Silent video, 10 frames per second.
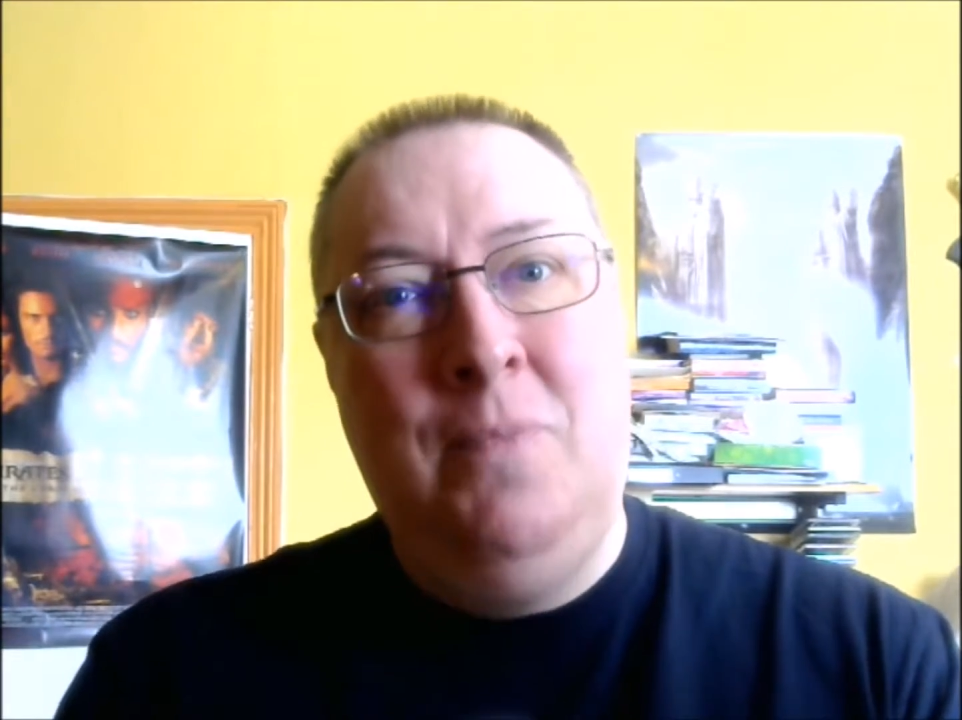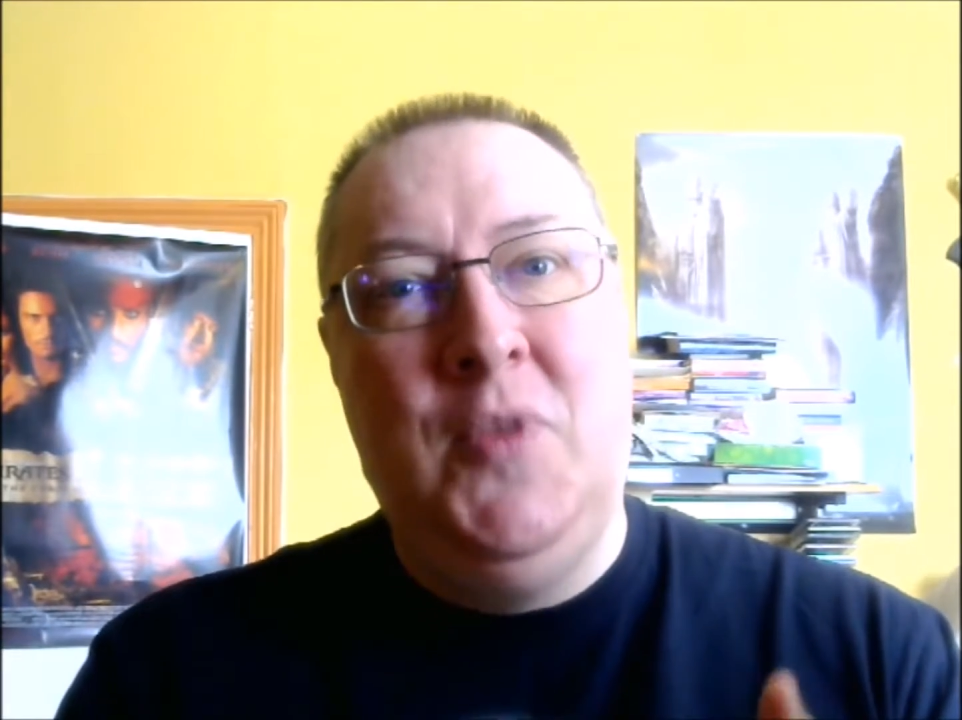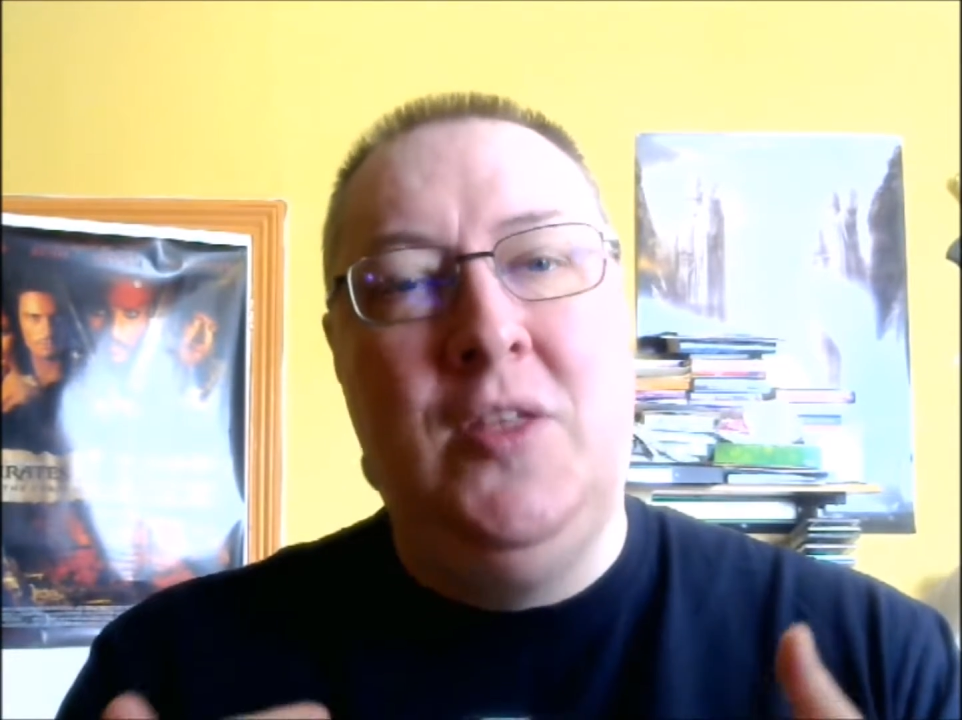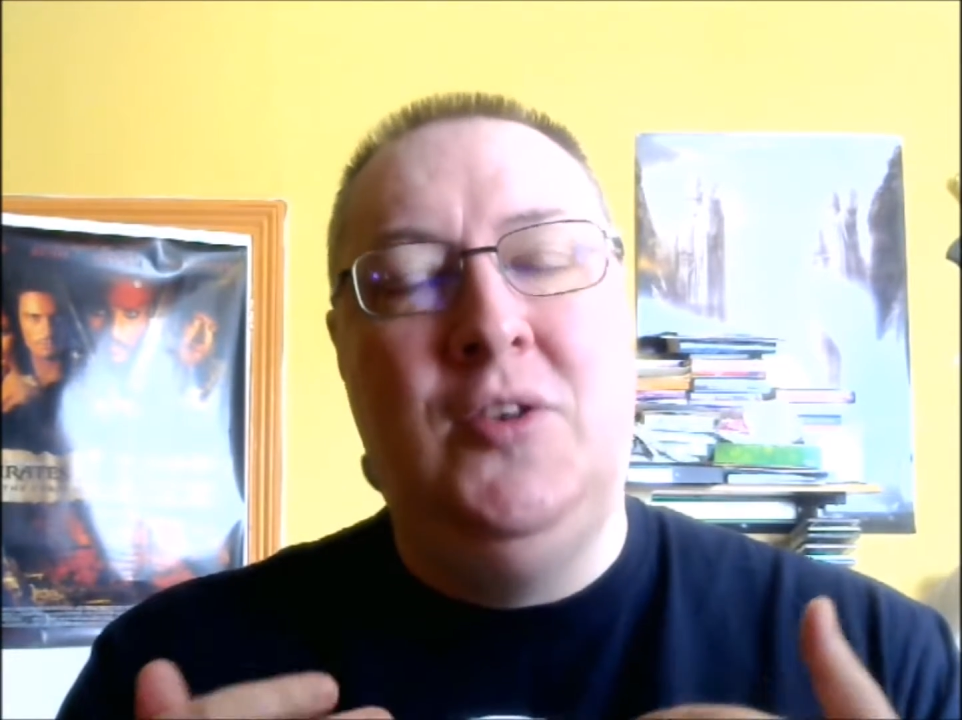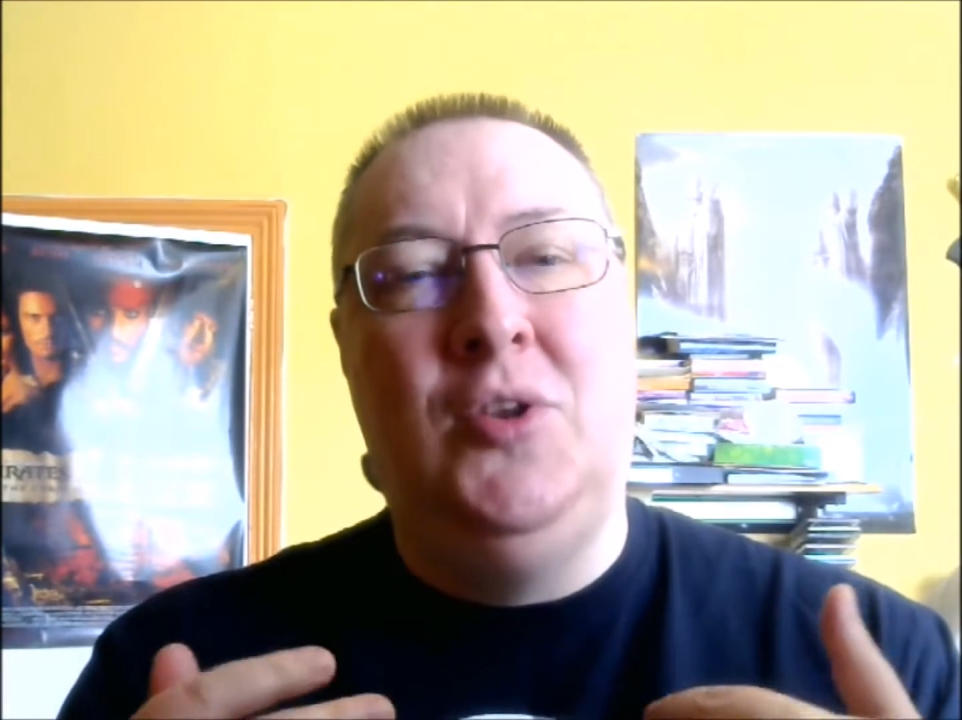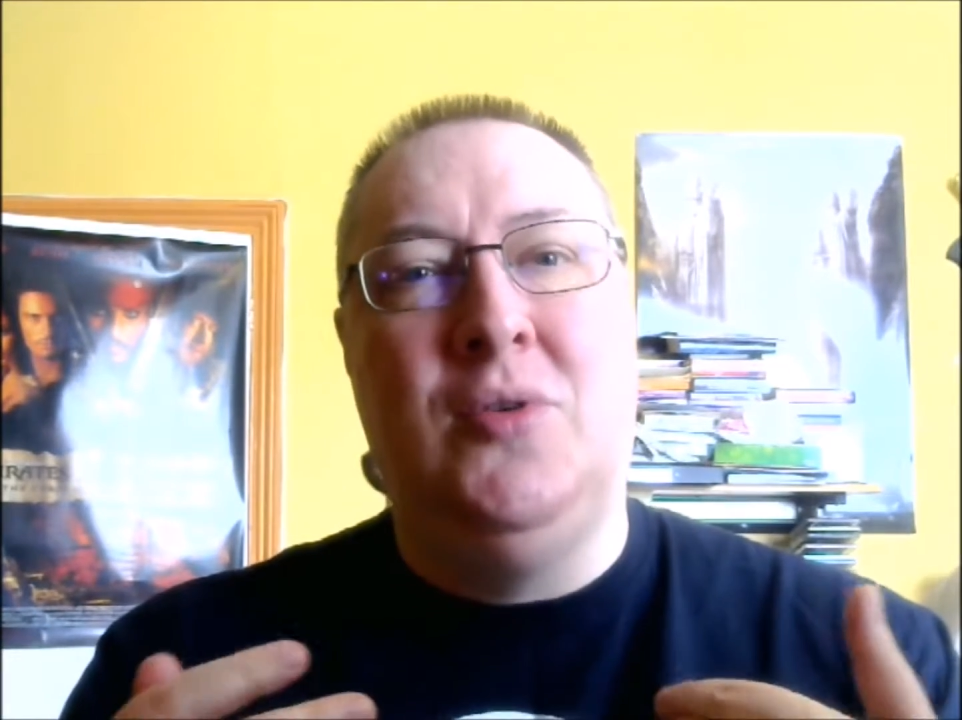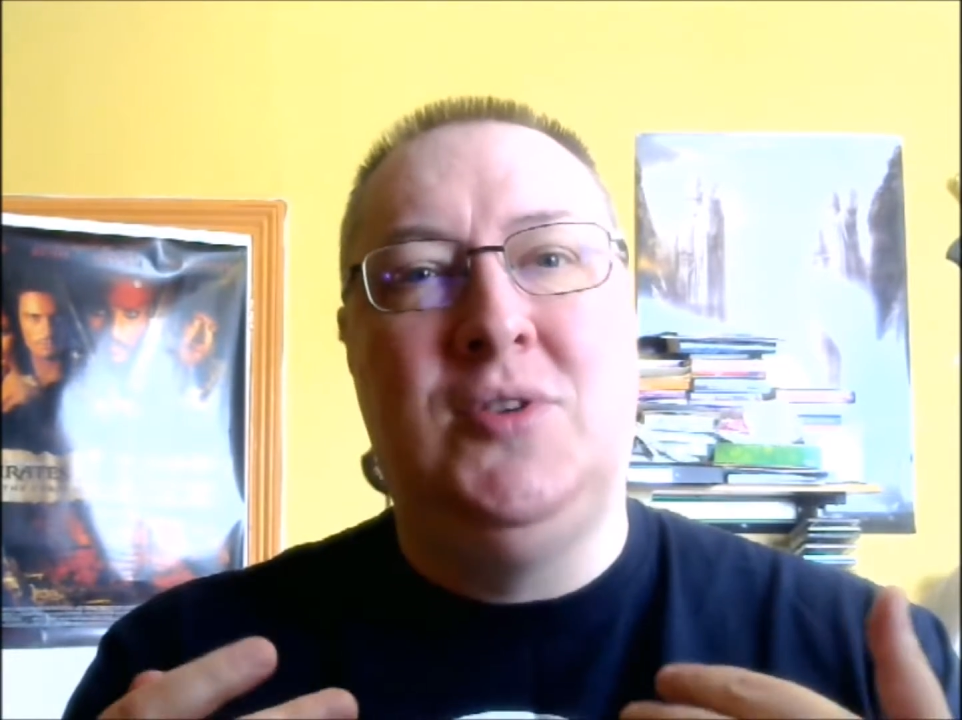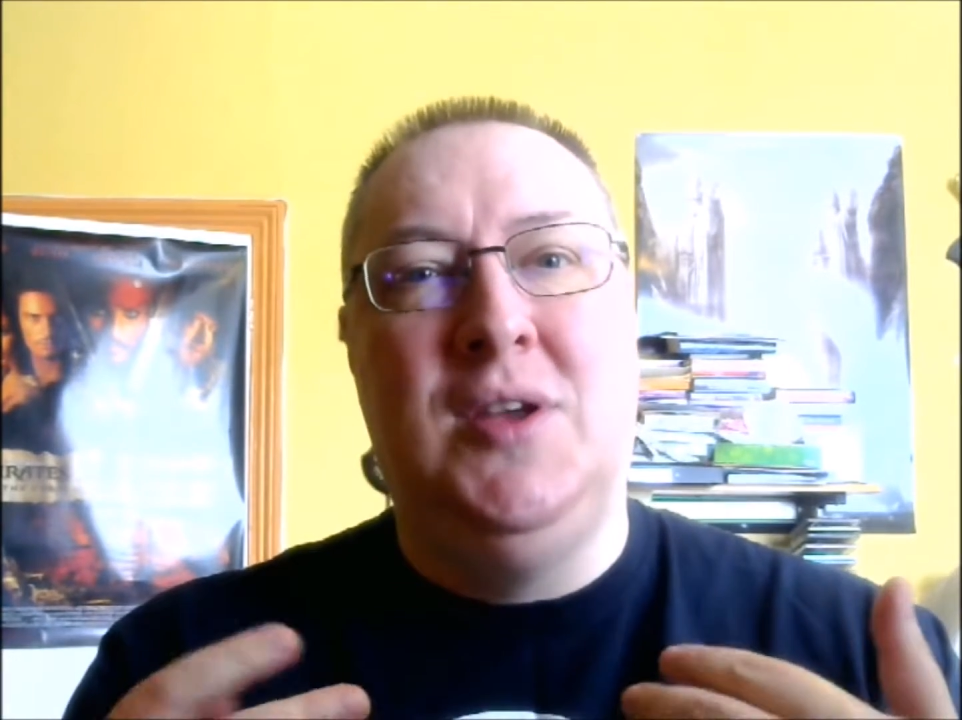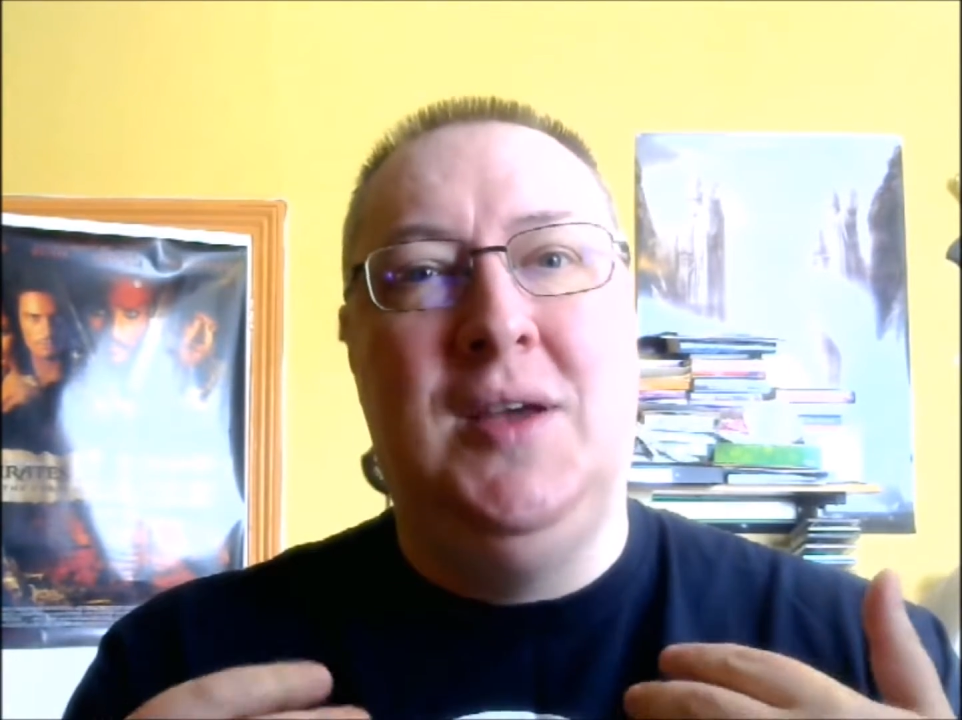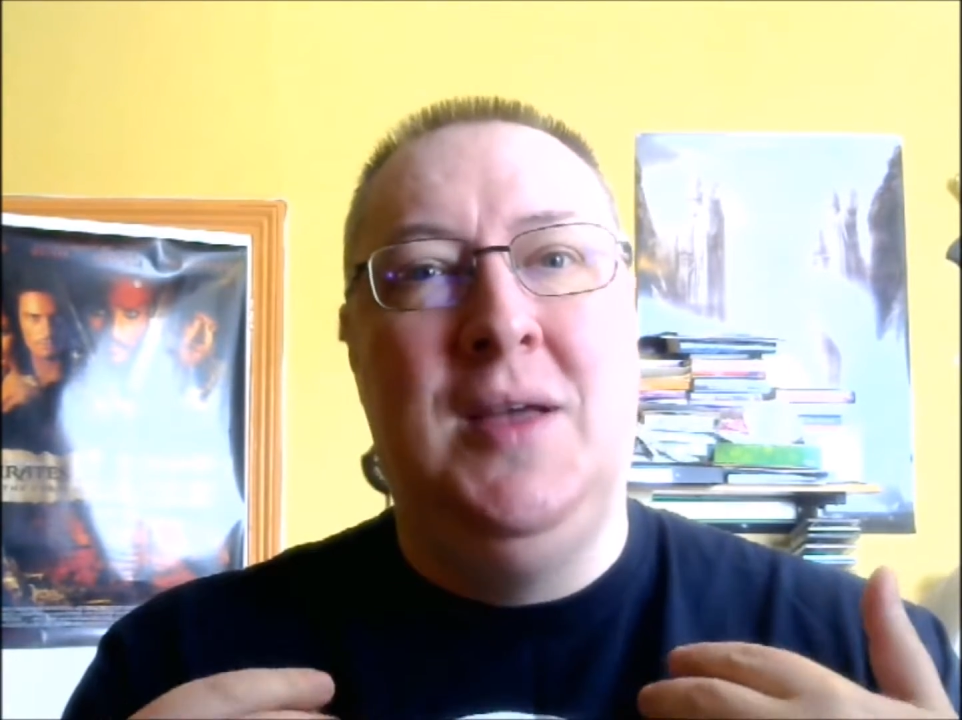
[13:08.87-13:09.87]
that the
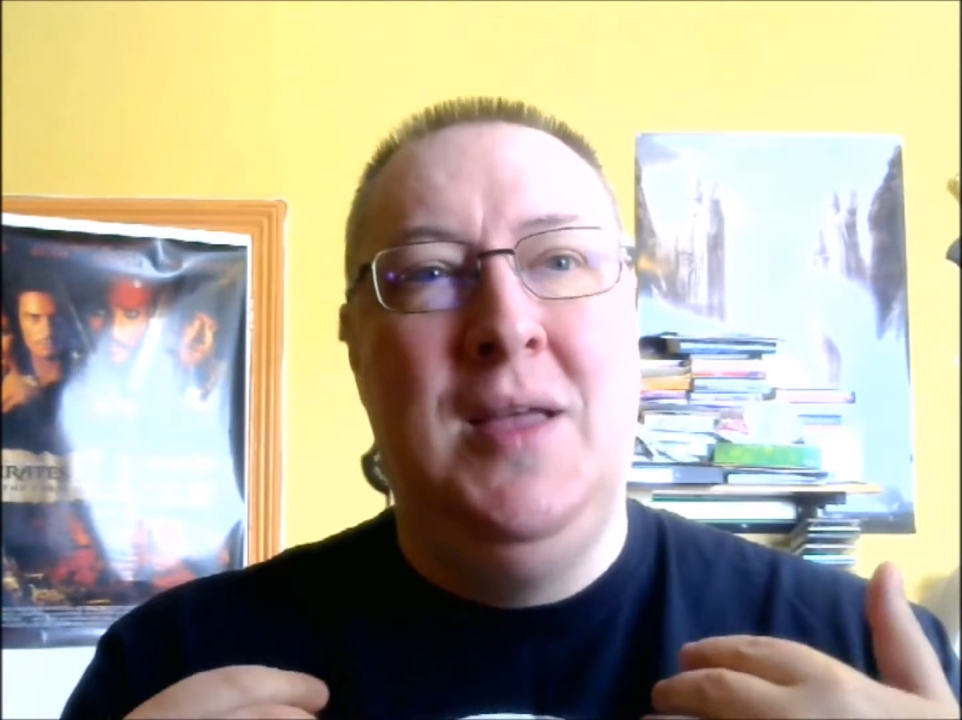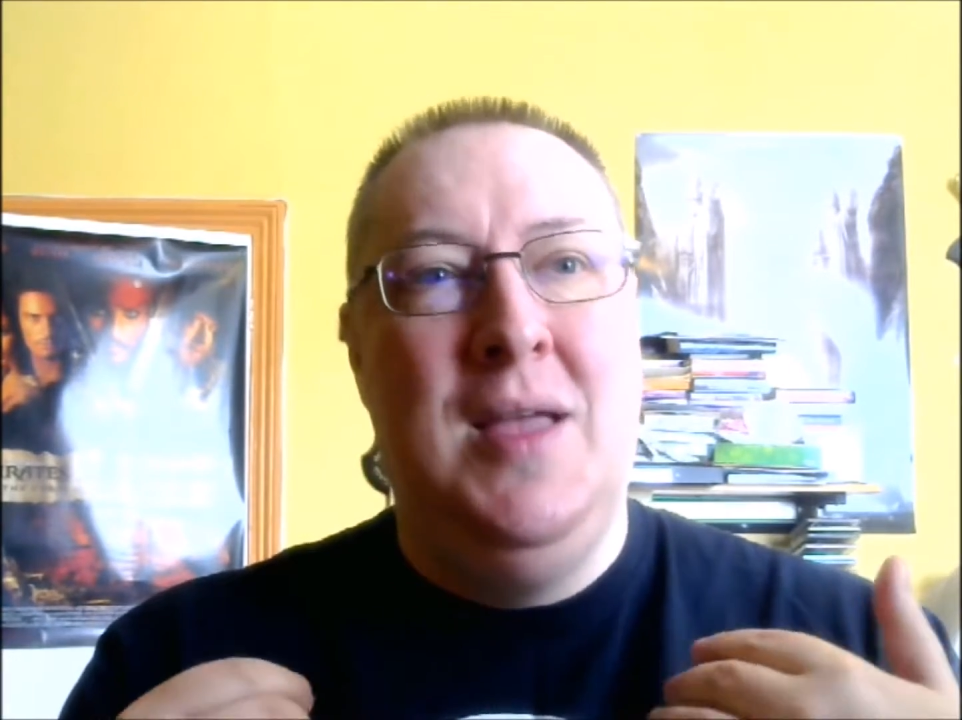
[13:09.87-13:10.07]
Doctor